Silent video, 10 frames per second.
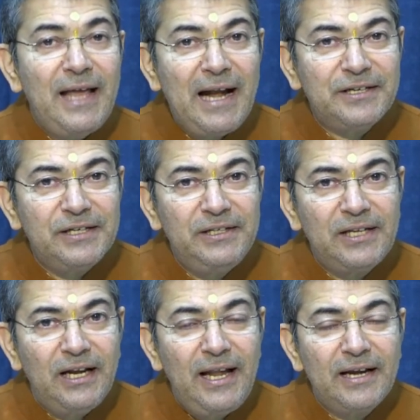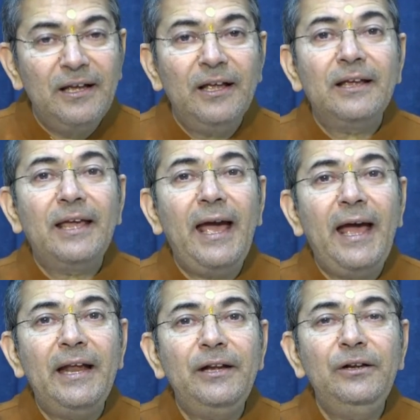that intellect
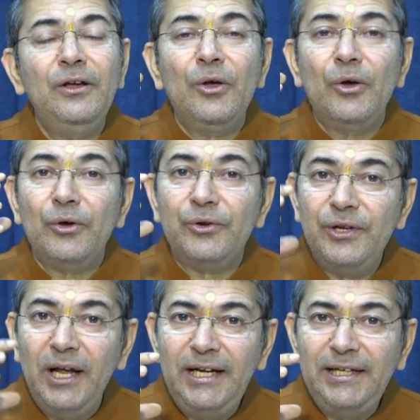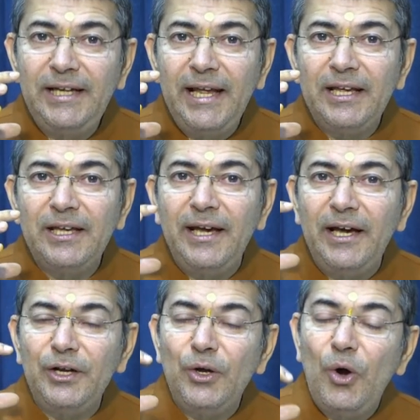can really take
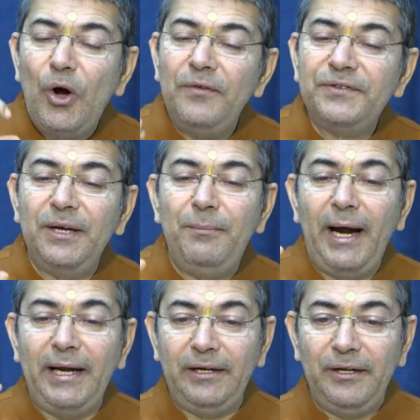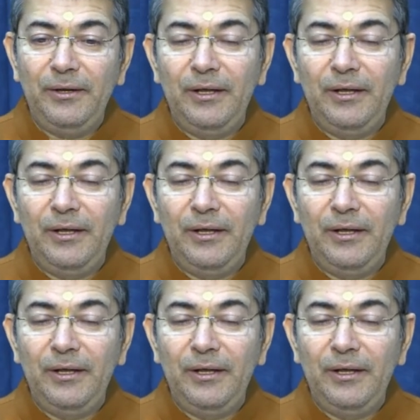care of the mind.